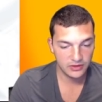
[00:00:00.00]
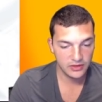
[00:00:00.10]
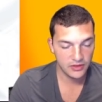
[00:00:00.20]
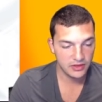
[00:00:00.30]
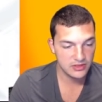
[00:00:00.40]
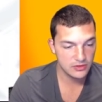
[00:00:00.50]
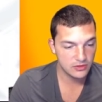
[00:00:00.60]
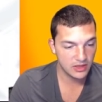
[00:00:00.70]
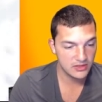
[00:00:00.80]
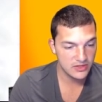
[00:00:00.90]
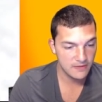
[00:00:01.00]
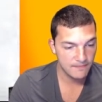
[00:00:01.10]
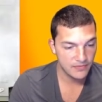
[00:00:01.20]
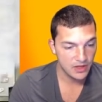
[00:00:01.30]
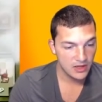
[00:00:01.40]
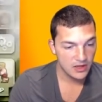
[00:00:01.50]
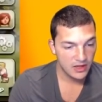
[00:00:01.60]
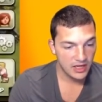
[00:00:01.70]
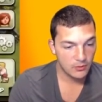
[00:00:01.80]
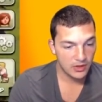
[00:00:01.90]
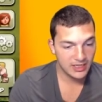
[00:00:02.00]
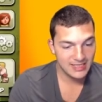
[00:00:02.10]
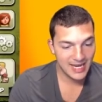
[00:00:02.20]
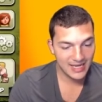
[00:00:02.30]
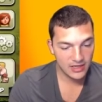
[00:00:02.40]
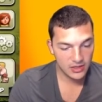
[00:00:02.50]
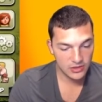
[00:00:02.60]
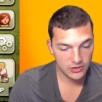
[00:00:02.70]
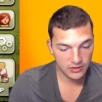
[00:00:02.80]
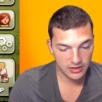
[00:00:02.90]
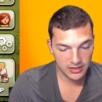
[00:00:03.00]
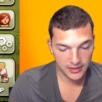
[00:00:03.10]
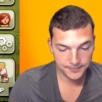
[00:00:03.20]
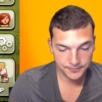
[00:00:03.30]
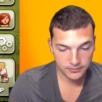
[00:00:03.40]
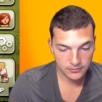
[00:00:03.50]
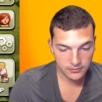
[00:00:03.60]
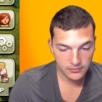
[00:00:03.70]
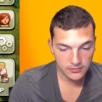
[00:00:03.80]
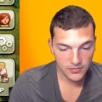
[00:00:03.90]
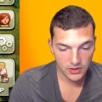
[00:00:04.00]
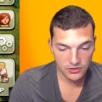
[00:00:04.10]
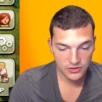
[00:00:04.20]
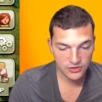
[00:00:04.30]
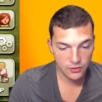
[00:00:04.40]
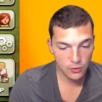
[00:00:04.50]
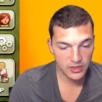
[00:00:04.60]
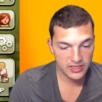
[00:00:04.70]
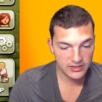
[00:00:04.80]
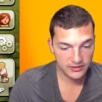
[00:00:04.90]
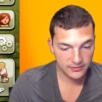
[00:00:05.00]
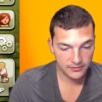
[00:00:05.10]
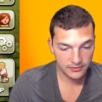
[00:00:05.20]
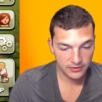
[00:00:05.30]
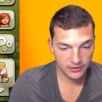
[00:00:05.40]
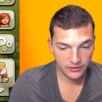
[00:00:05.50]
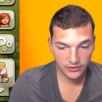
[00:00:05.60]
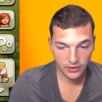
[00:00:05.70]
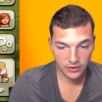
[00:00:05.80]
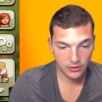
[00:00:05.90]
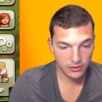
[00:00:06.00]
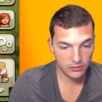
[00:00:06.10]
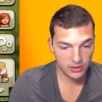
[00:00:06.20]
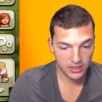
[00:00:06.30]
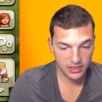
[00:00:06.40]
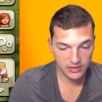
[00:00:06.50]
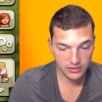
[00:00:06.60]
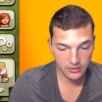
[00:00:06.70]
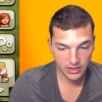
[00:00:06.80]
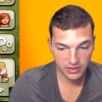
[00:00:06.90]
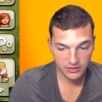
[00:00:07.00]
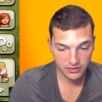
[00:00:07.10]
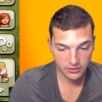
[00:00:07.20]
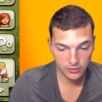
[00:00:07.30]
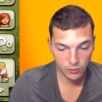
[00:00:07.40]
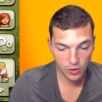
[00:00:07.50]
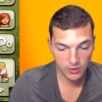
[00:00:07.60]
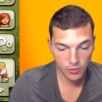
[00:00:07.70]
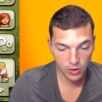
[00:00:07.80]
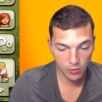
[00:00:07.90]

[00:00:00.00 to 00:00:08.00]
nothing too crazy. And we're at 900 right there. Sweet. So, what could I do? I can do one more